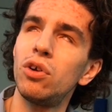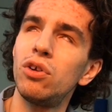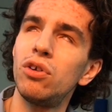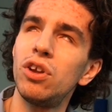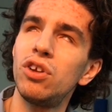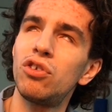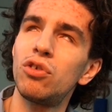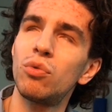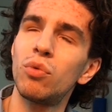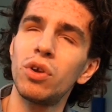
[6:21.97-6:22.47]

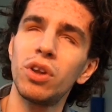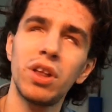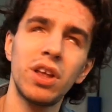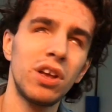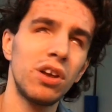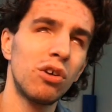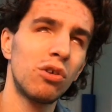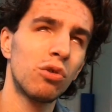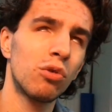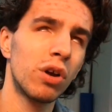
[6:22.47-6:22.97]
You need to
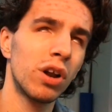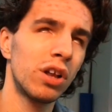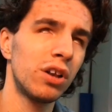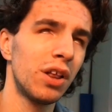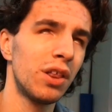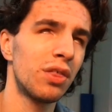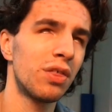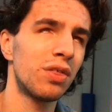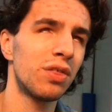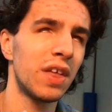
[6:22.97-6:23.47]
really
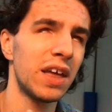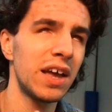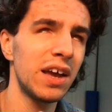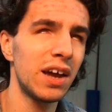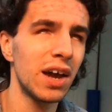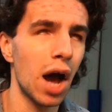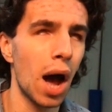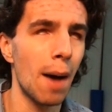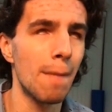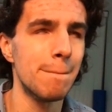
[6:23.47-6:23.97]
critically
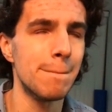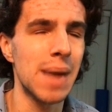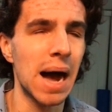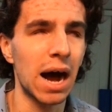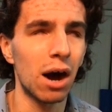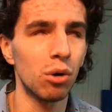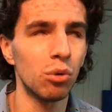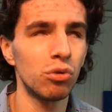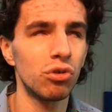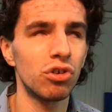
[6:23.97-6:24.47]
think
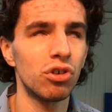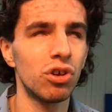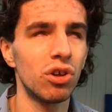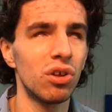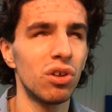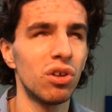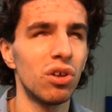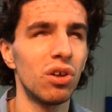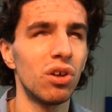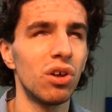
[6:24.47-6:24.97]
about
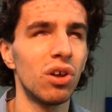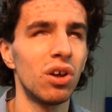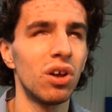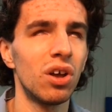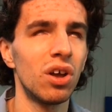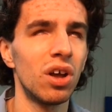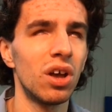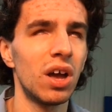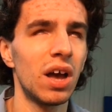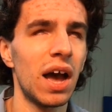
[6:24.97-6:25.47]

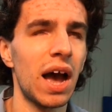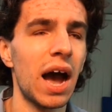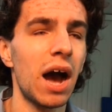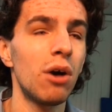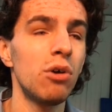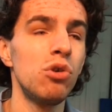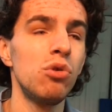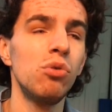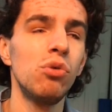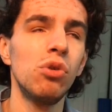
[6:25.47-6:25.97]

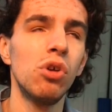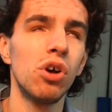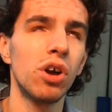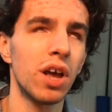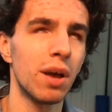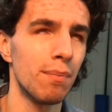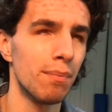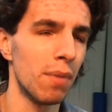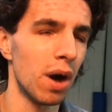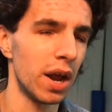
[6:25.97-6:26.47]
how you
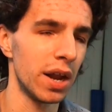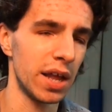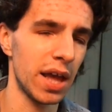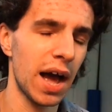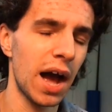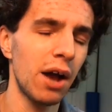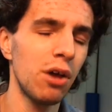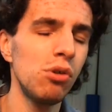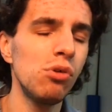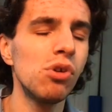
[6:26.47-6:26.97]
look at money,
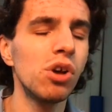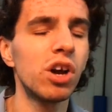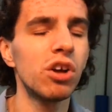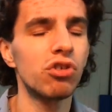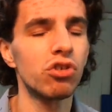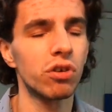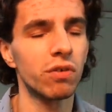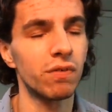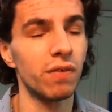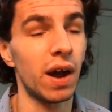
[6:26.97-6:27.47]
how you look
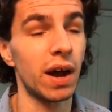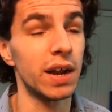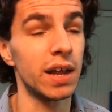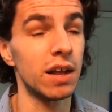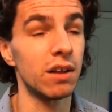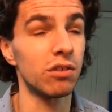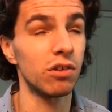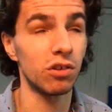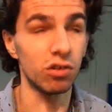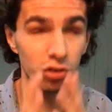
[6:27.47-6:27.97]
at your
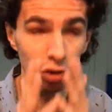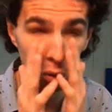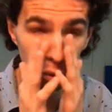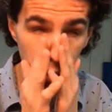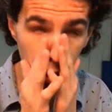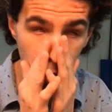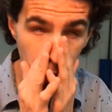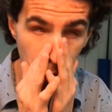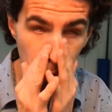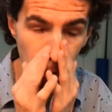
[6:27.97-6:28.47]
finances.
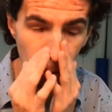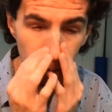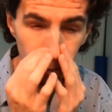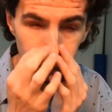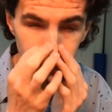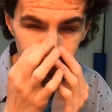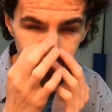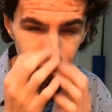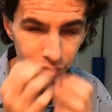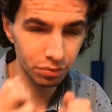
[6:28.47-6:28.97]
So,
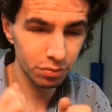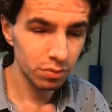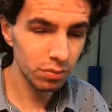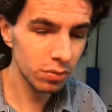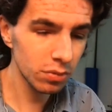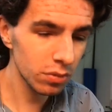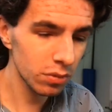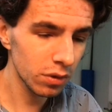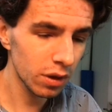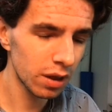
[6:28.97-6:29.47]

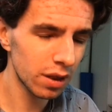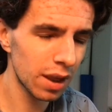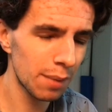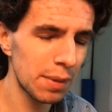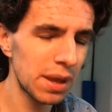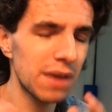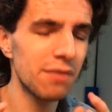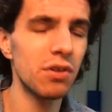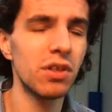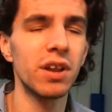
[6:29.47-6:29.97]

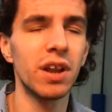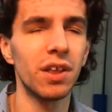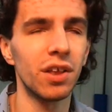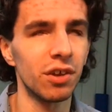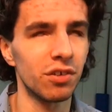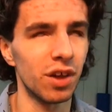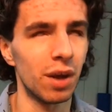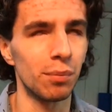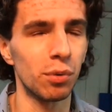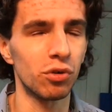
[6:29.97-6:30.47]
let me give you
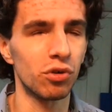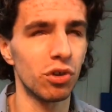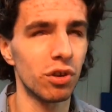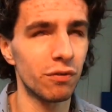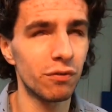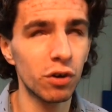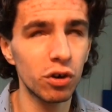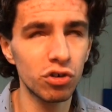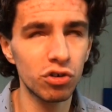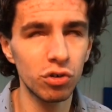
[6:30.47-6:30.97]
another example. So,
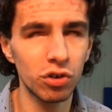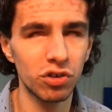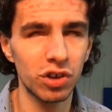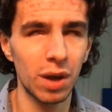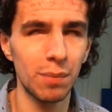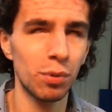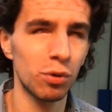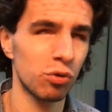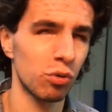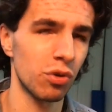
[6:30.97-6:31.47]
the first two
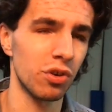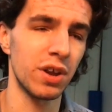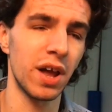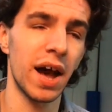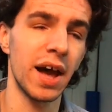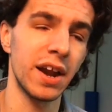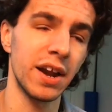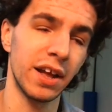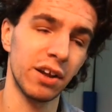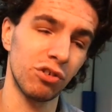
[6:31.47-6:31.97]
examples were the
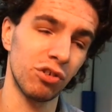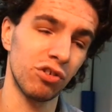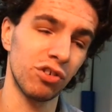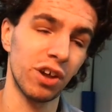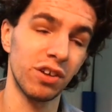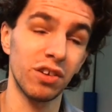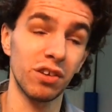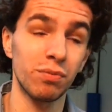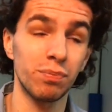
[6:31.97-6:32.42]
diet and exercise.